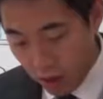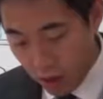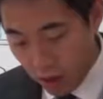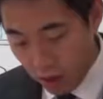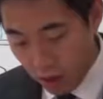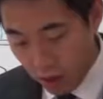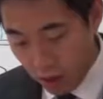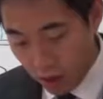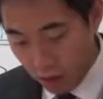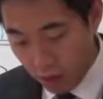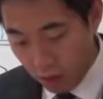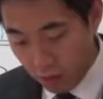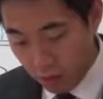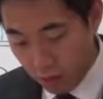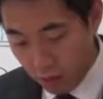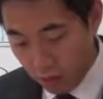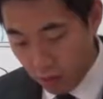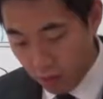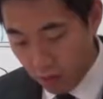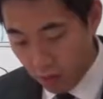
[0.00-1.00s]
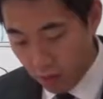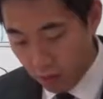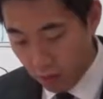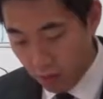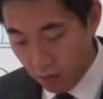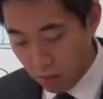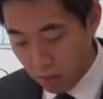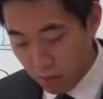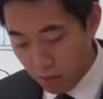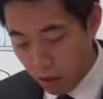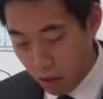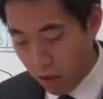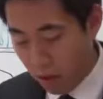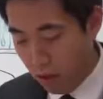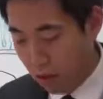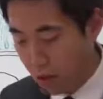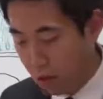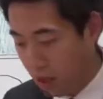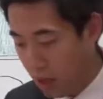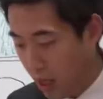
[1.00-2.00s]
Oh,
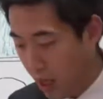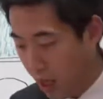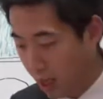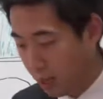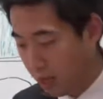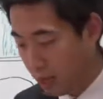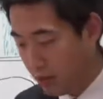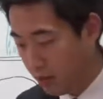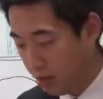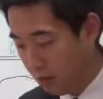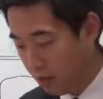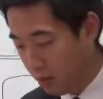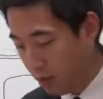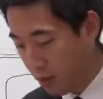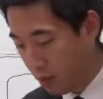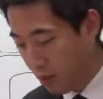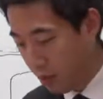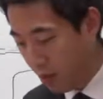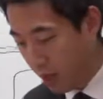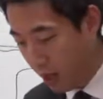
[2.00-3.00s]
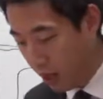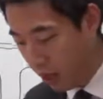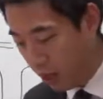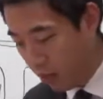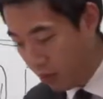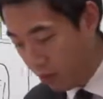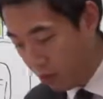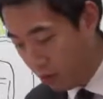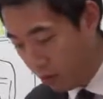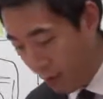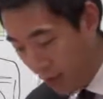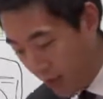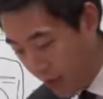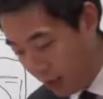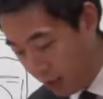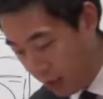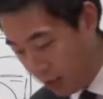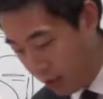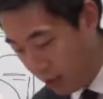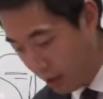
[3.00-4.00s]
oh, yikes. All right,
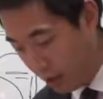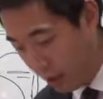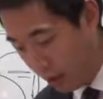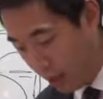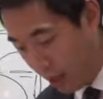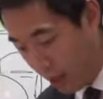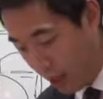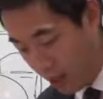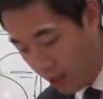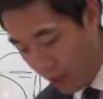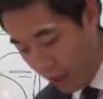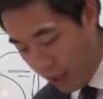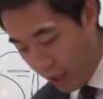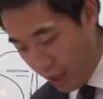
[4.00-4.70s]
rats, okay.